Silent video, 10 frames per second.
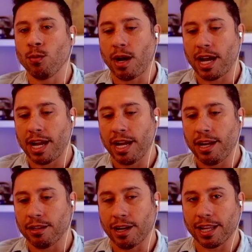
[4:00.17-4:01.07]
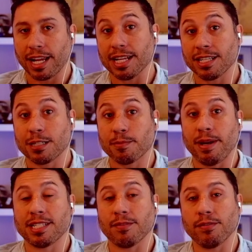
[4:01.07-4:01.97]
why a lot of guys in this
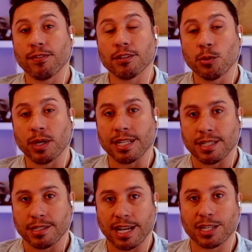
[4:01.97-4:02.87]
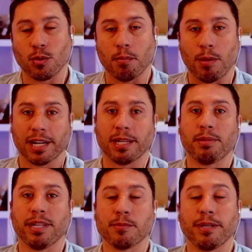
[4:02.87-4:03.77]
space have referred to it as a sexual
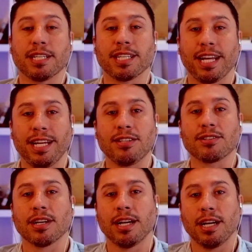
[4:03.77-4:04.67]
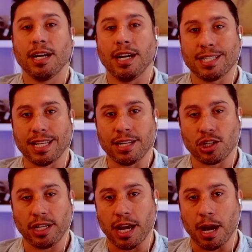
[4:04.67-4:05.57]
marketplace, because it is
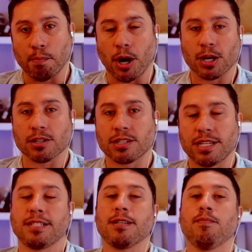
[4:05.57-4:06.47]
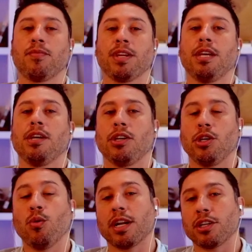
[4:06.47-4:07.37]
essentially a barter system.
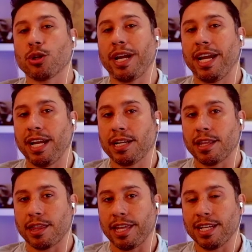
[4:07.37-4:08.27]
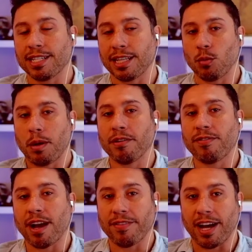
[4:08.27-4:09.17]
You want to trade the things that the women
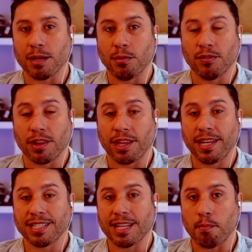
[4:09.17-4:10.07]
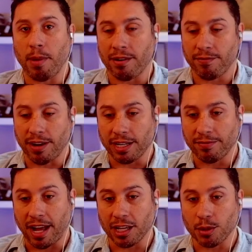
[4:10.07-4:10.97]
find valuable for the things that men find
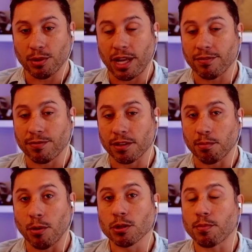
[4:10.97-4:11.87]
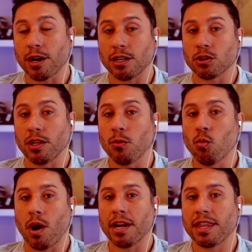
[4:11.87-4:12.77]
valuable. And for the most part, there's only
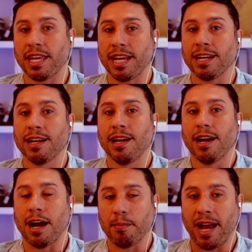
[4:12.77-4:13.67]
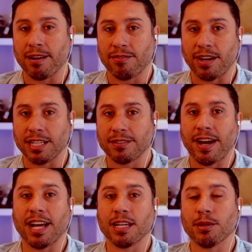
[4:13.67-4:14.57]
one thing a man finds
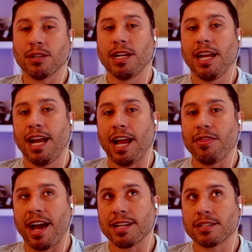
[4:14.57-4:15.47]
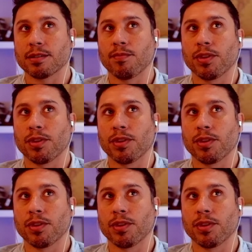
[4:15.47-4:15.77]
valuable. And that's